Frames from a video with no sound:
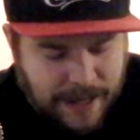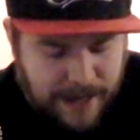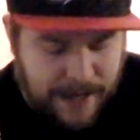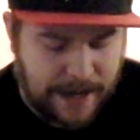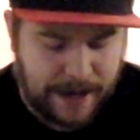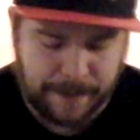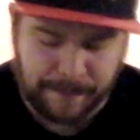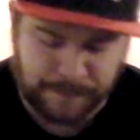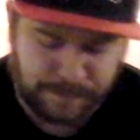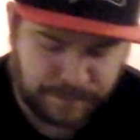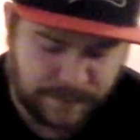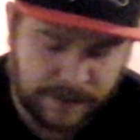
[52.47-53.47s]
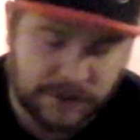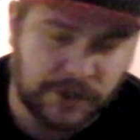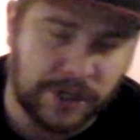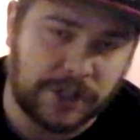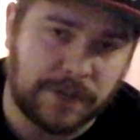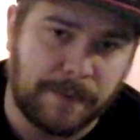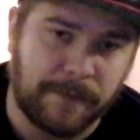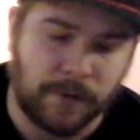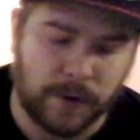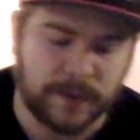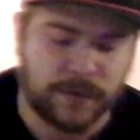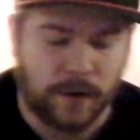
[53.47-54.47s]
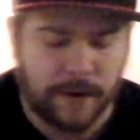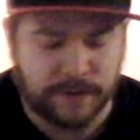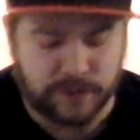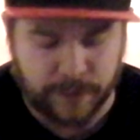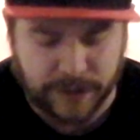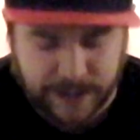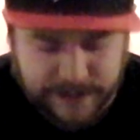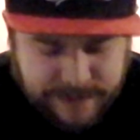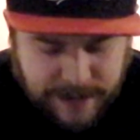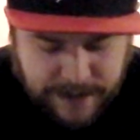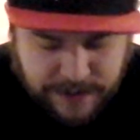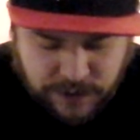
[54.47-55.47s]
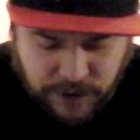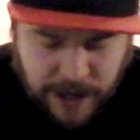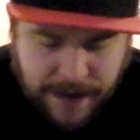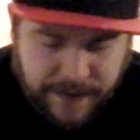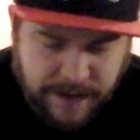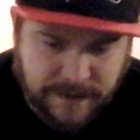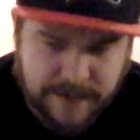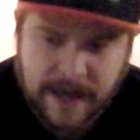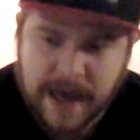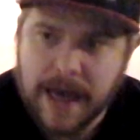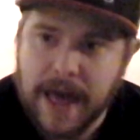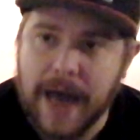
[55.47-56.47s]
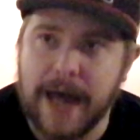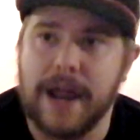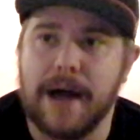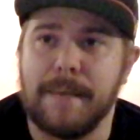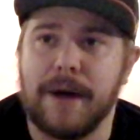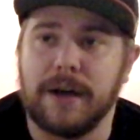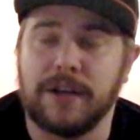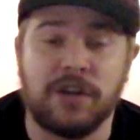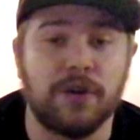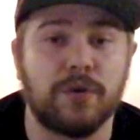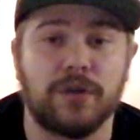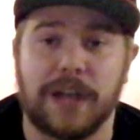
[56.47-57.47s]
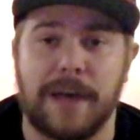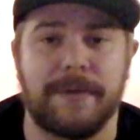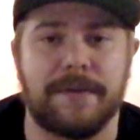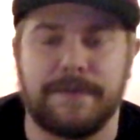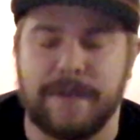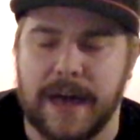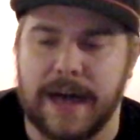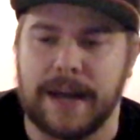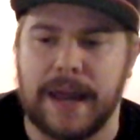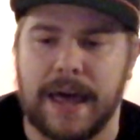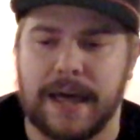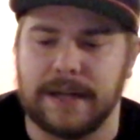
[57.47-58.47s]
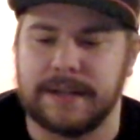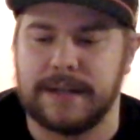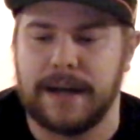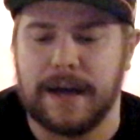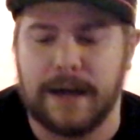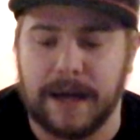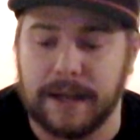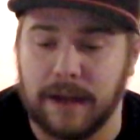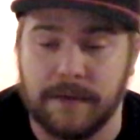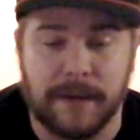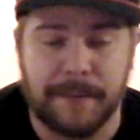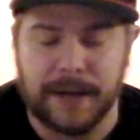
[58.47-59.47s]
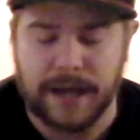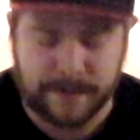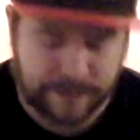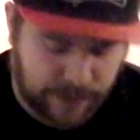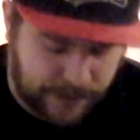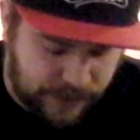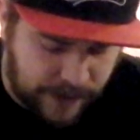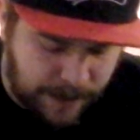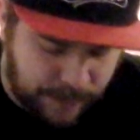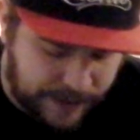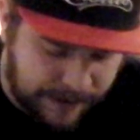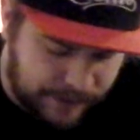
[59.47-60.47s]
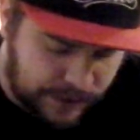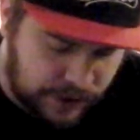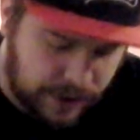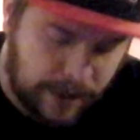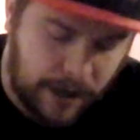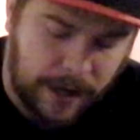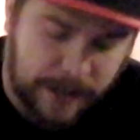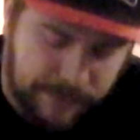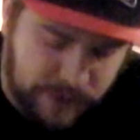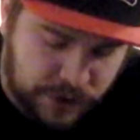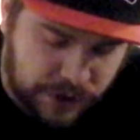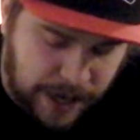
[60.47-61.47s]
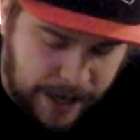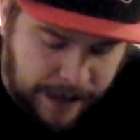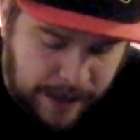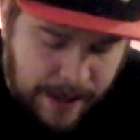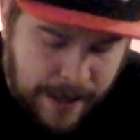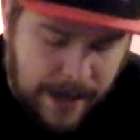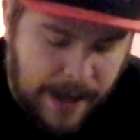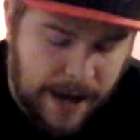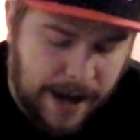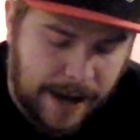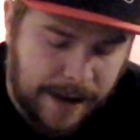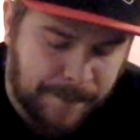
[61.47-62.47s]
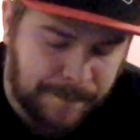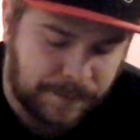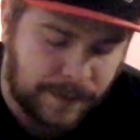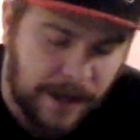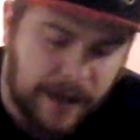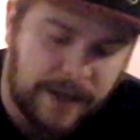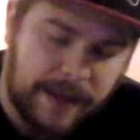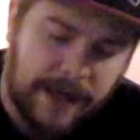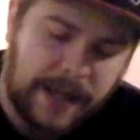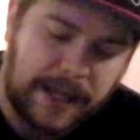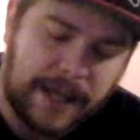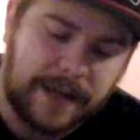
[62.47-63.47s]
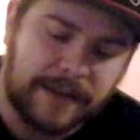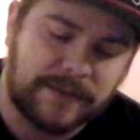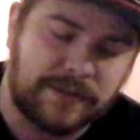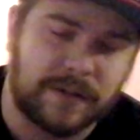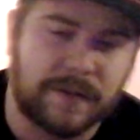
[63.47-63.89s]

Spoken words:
shisha before, so I was really excited to try this. And I'm a huge lemon fan, and I love lemonade, so I thought I would give it a shot. It is